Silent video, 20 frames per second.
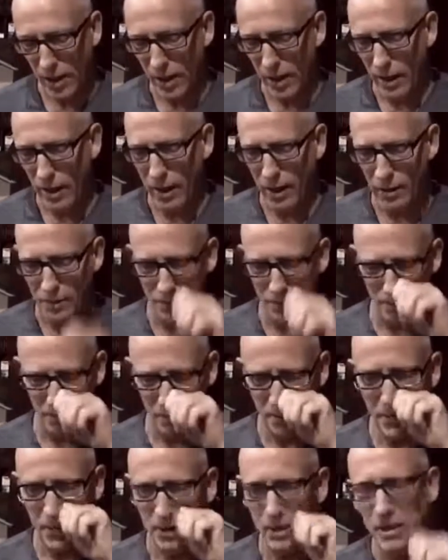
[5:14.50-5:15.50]

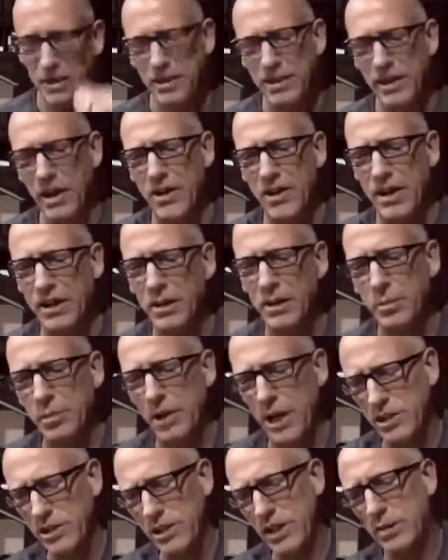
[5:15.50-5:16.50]
I think the
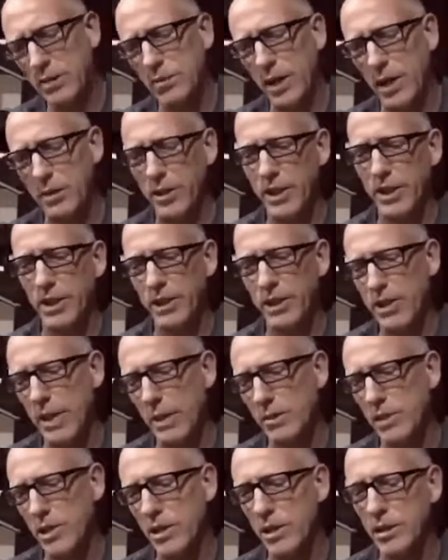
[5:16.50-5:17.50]
president might be an
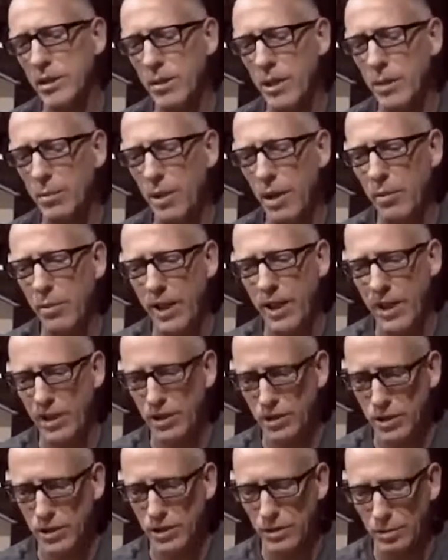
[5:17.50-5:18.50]
exception. He probably
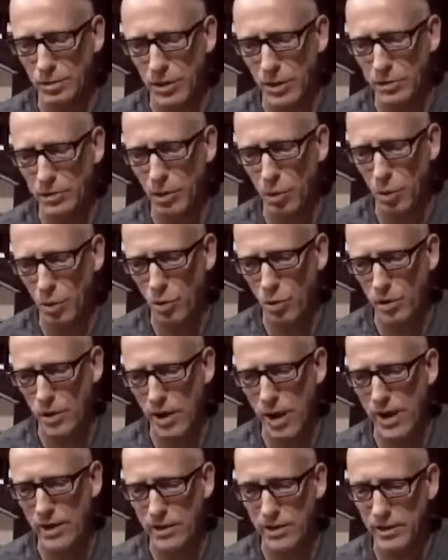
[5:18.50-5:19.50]
has people who are
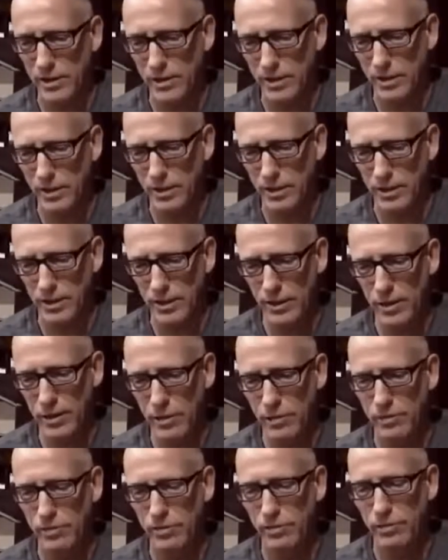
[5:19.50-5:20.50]
not his
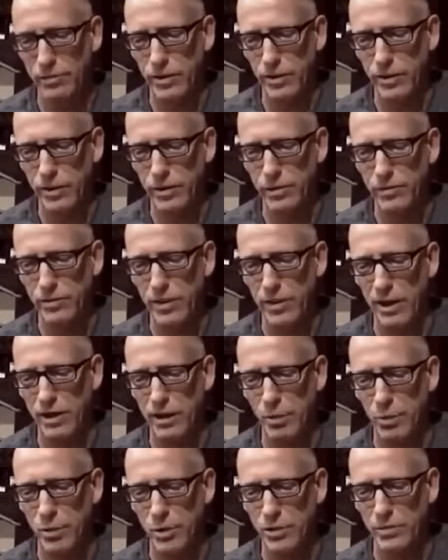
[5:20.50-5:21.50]

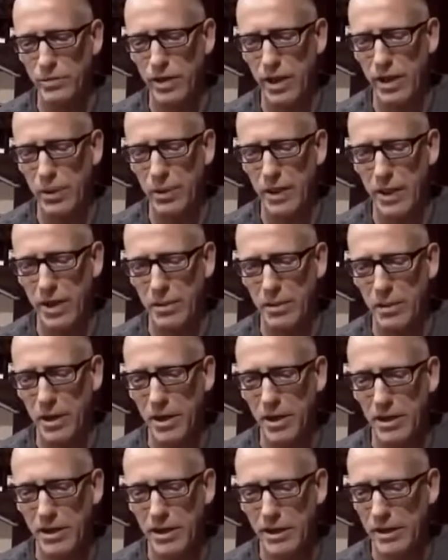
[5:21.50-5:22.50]
followers following him.
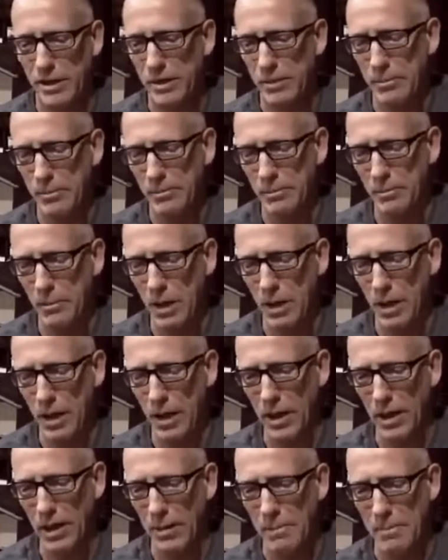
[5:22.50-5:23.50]

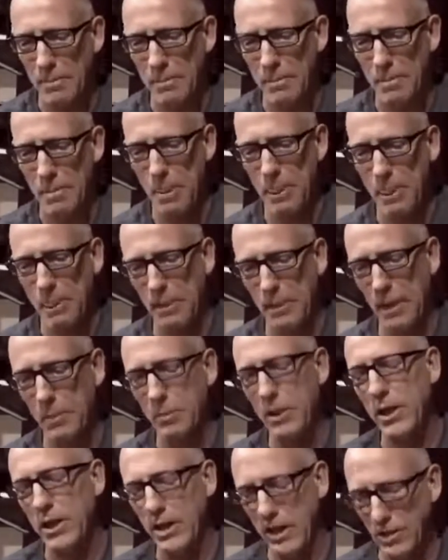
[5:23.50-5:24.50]
I
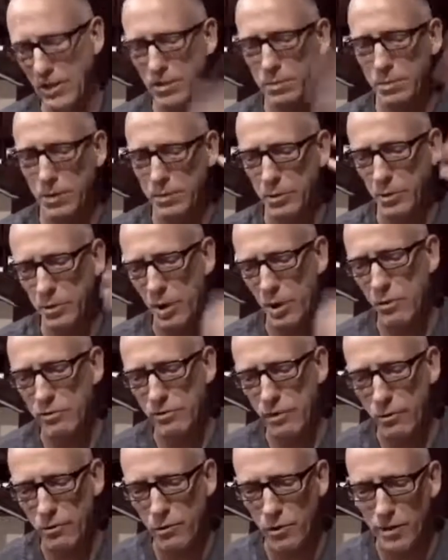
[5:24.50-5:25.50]
mean, he has people who don't
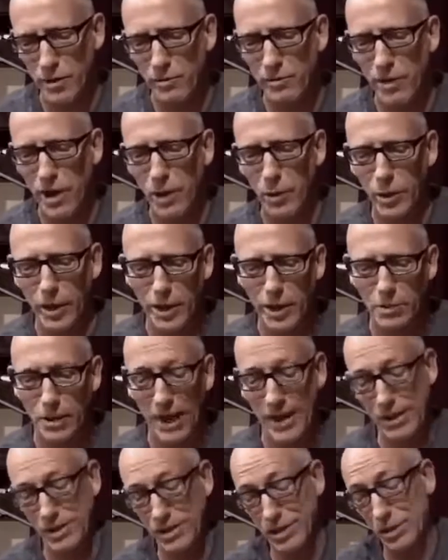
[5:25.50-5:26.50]
vote for him following him,
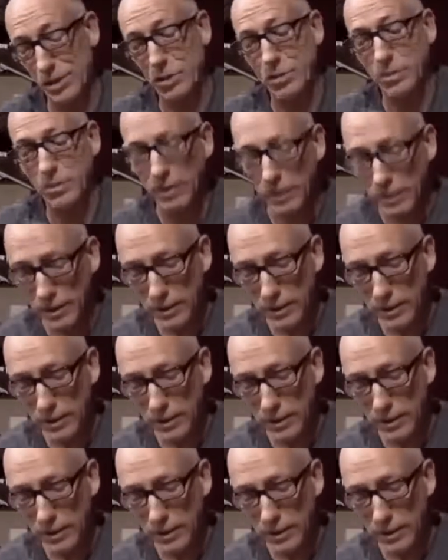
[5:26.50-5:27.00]
I assume,